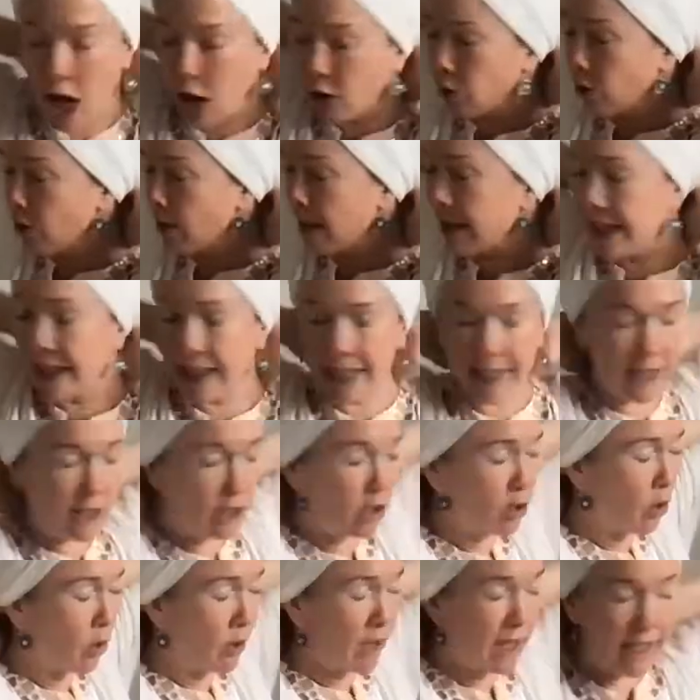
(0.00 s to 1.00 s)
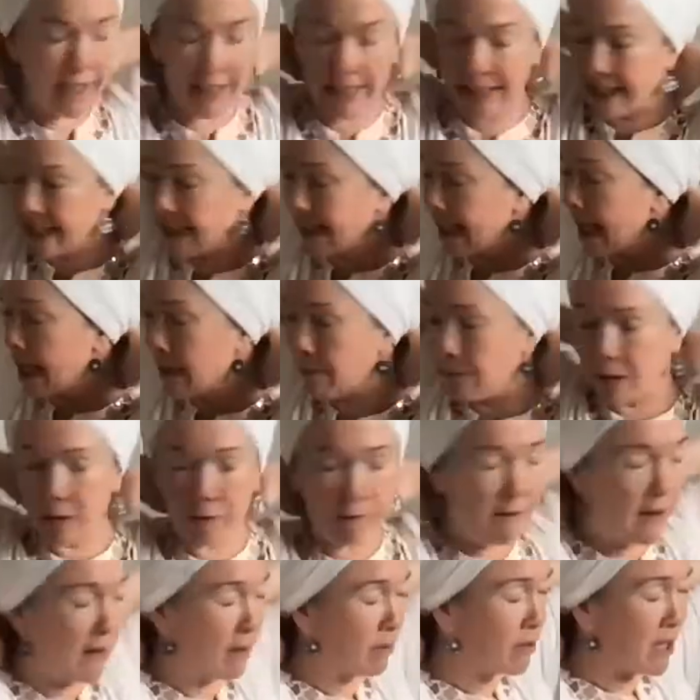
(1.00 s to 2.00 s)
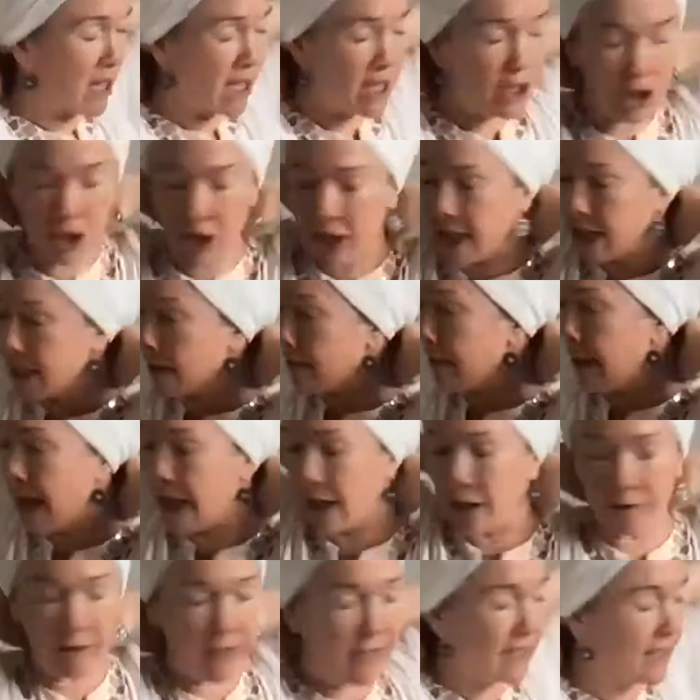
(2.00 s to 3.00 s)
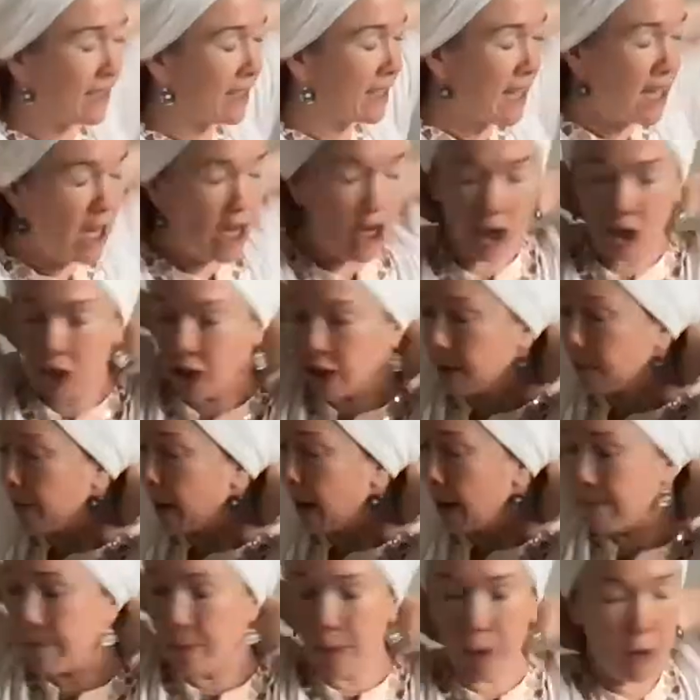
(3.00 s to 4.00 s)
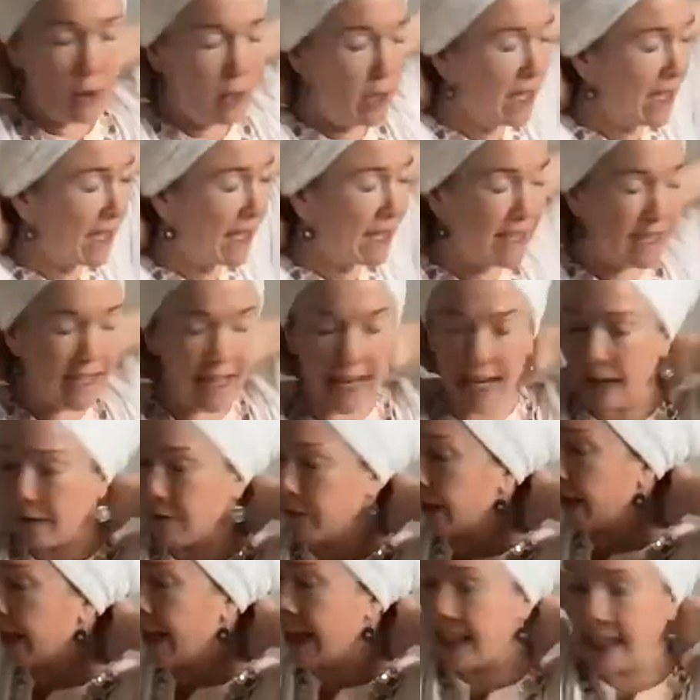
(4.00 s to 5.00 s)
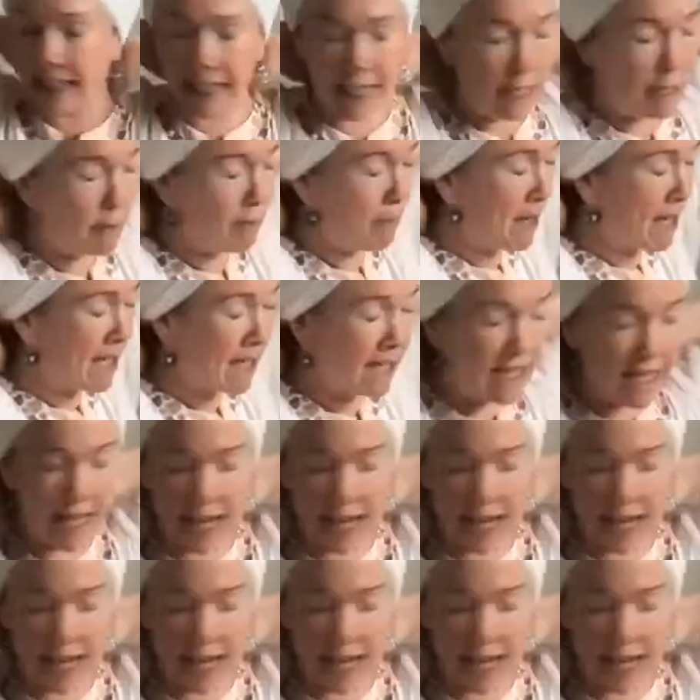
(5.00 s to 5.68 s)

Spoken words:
a really solid, stable foundation in the pelvis just by pulling the navel in, keeping the